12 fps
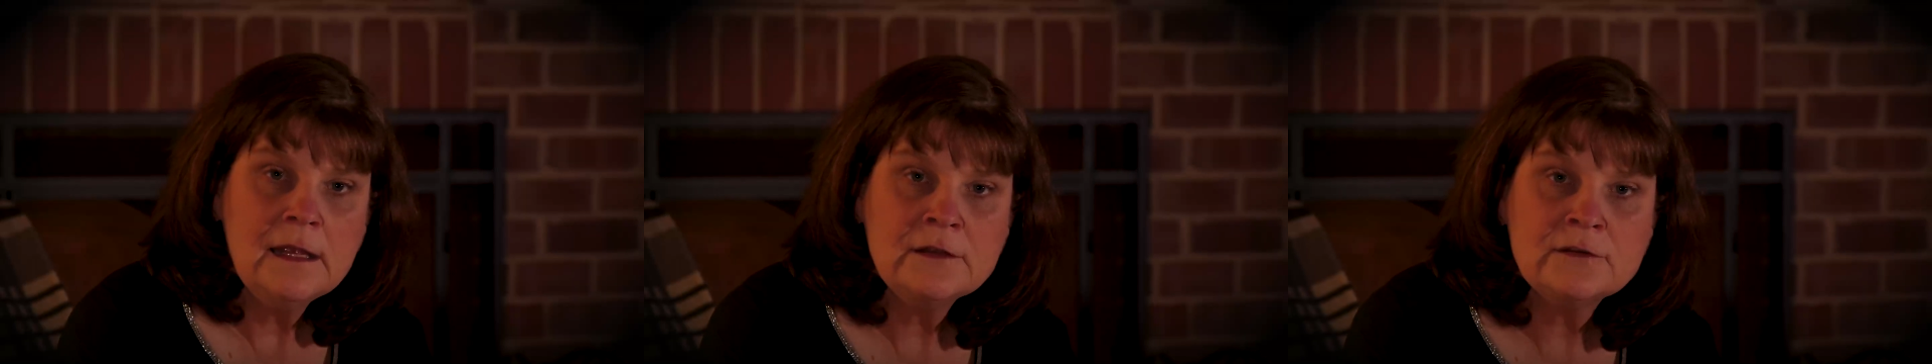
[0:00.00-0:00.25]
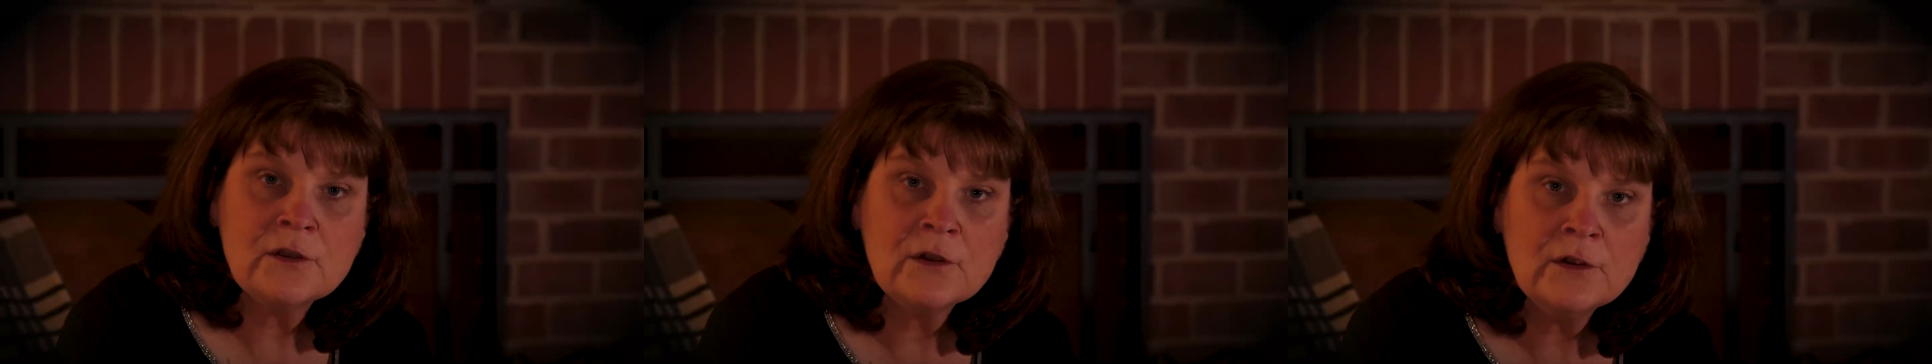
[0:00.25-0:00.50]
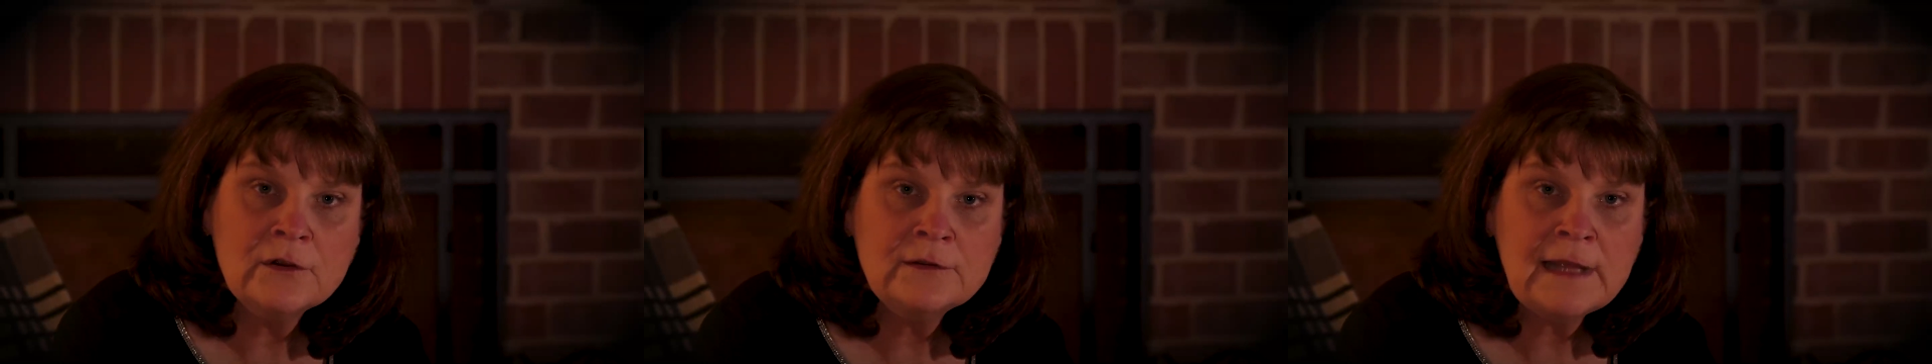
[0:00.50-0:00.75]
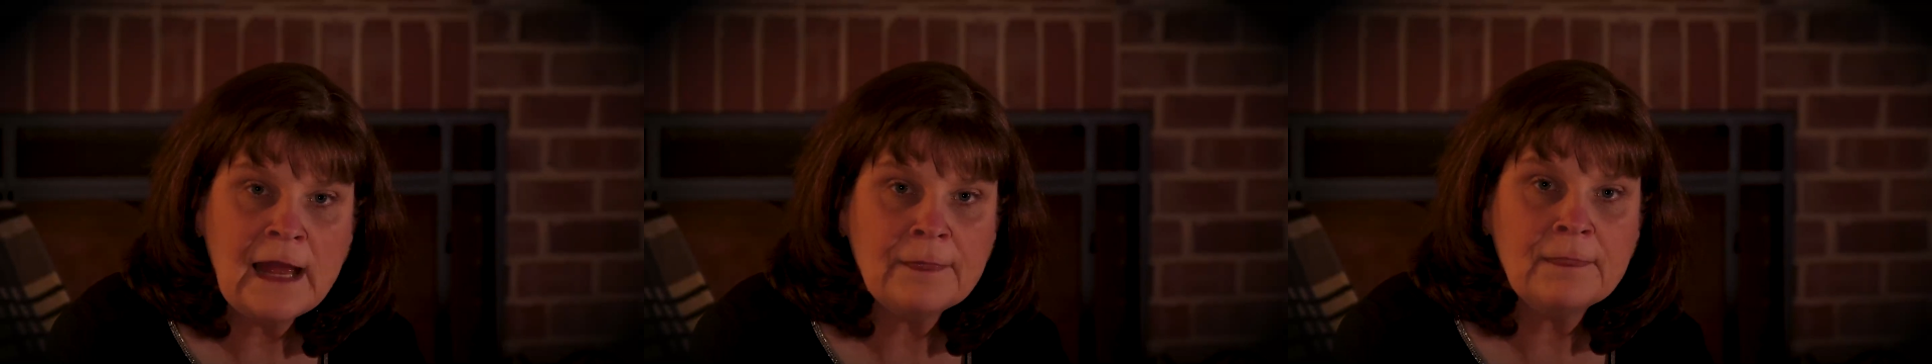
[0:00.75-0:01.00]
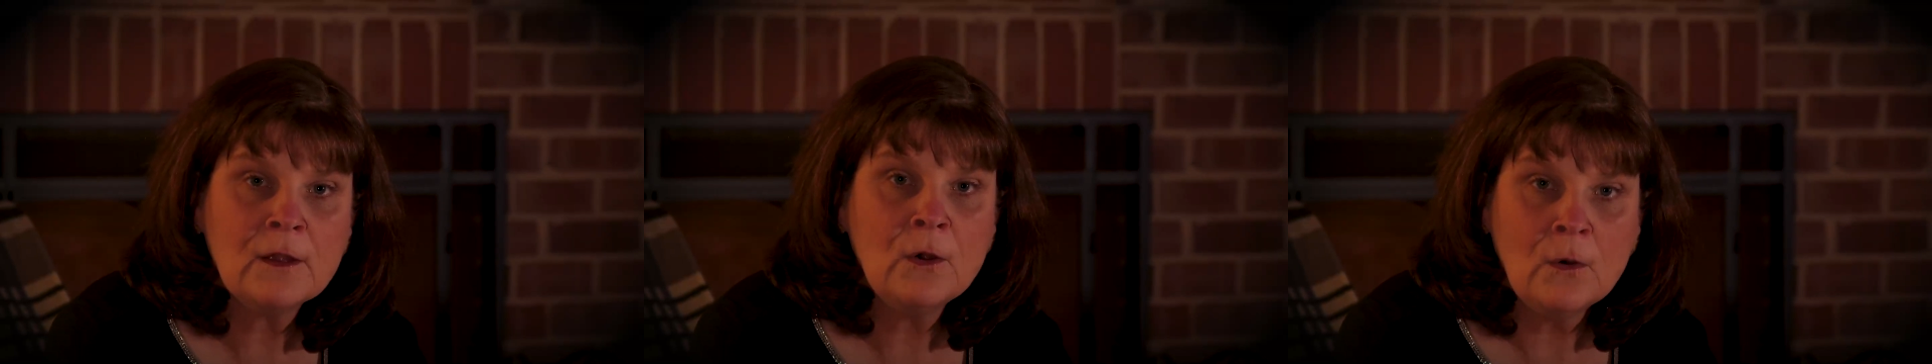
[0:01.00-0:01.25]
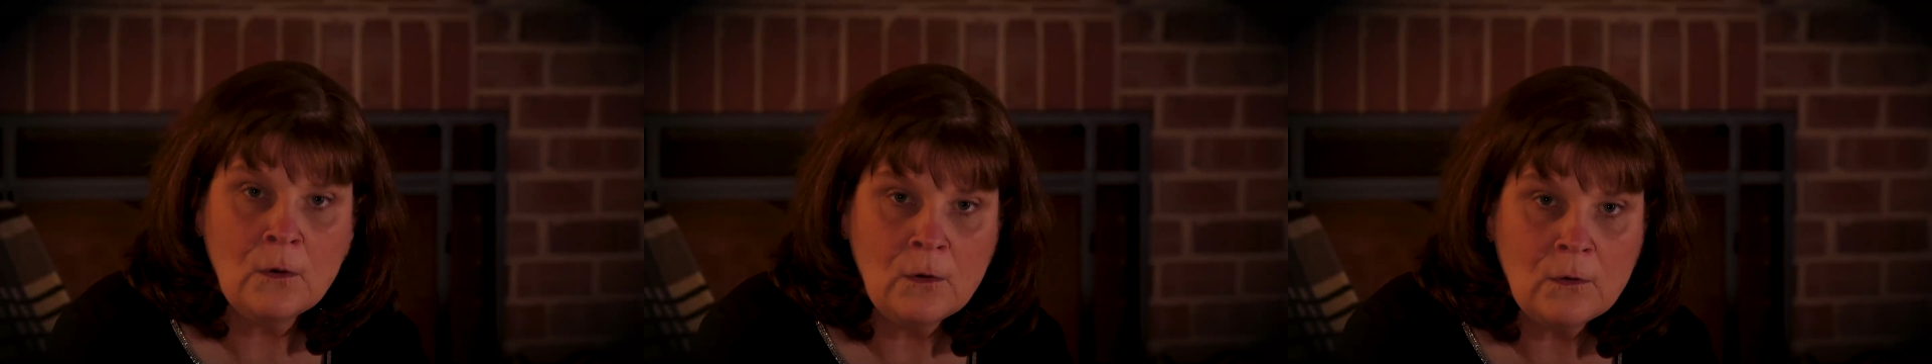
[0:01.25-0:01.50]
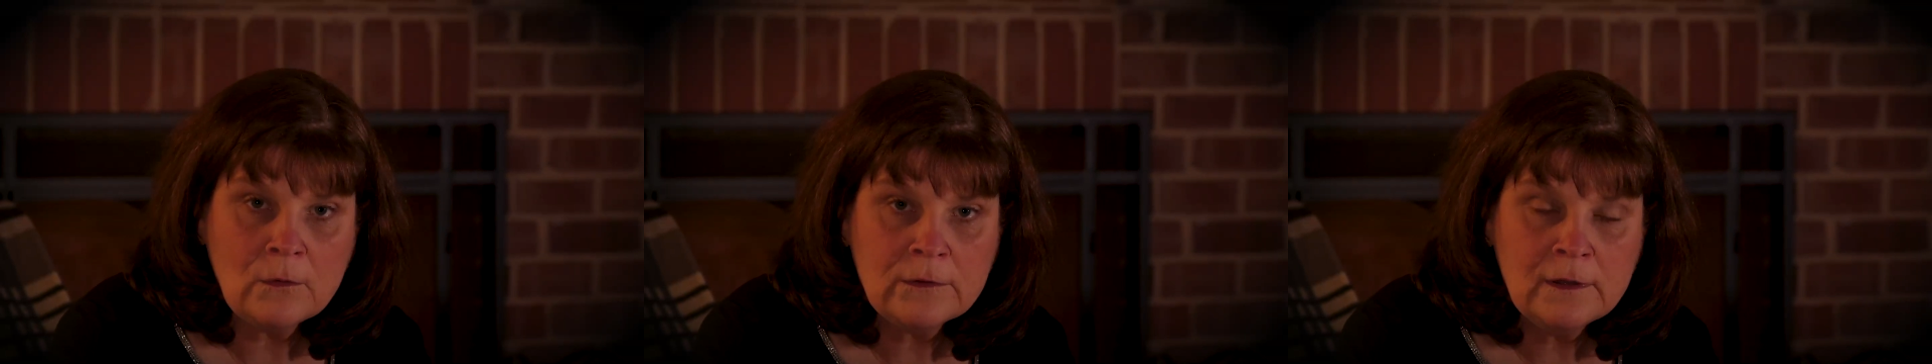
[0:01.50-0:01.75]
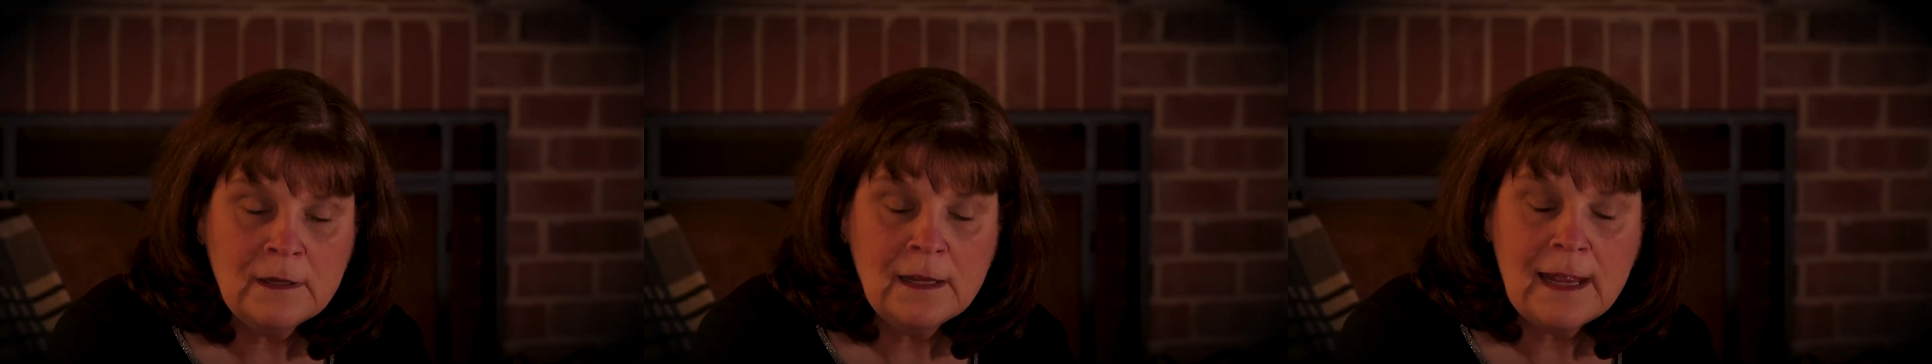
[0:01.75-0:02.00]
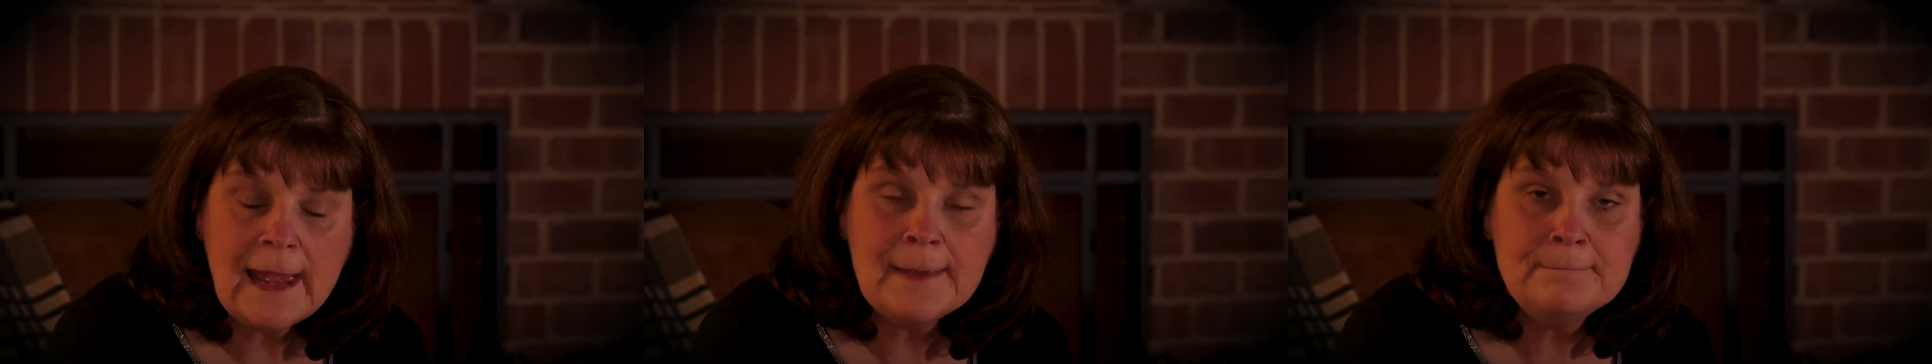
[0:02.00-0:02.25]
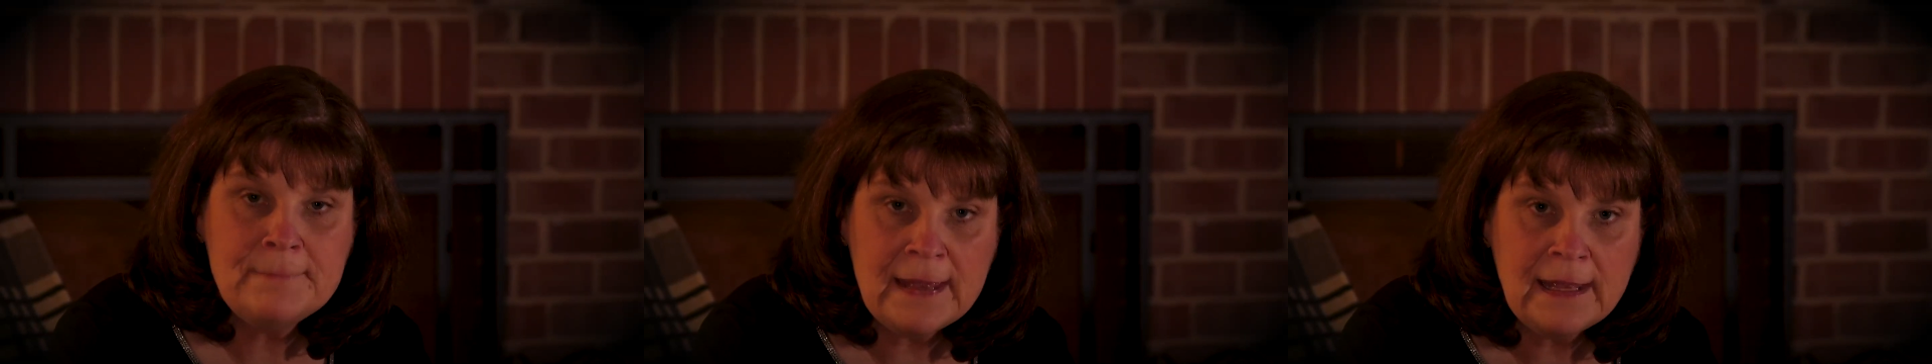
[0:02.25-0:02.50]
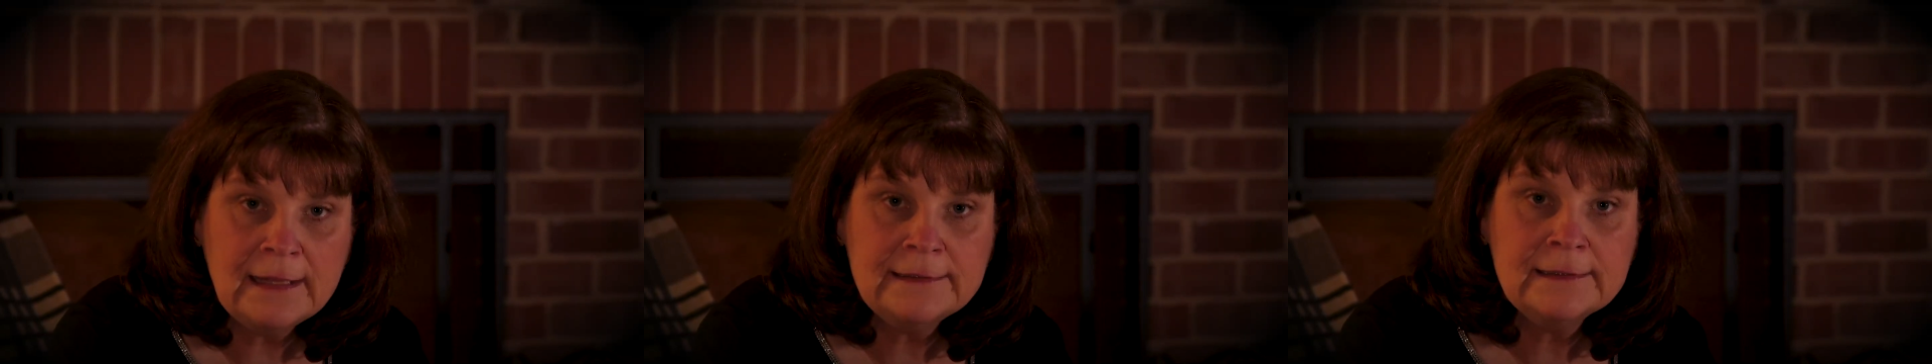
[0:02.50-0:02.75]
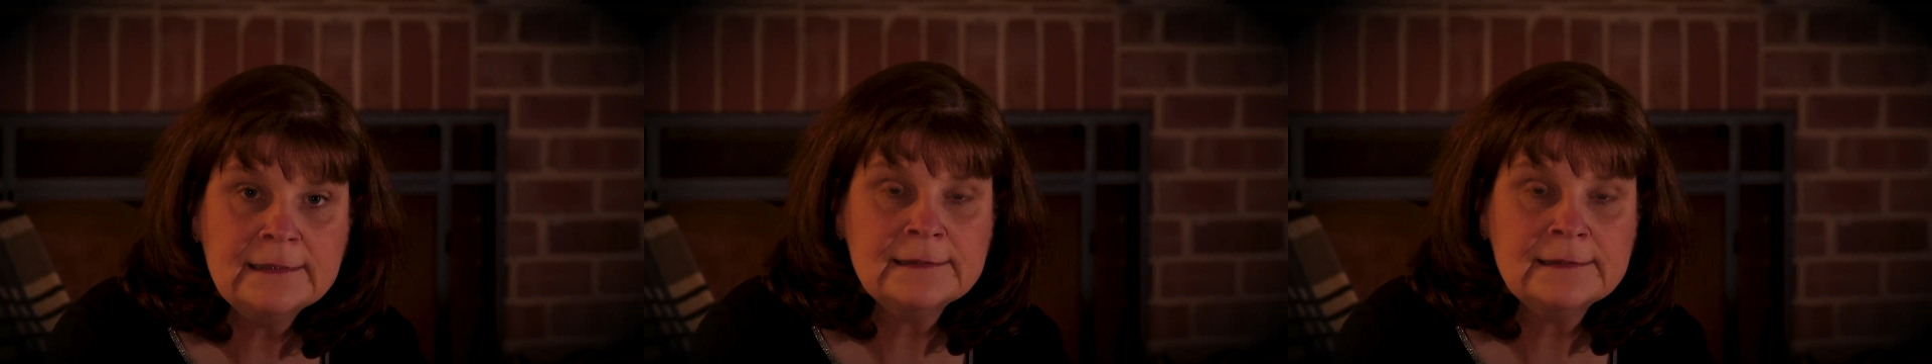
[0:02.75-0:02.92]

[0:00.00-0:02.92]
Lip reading: It turned out the gold had been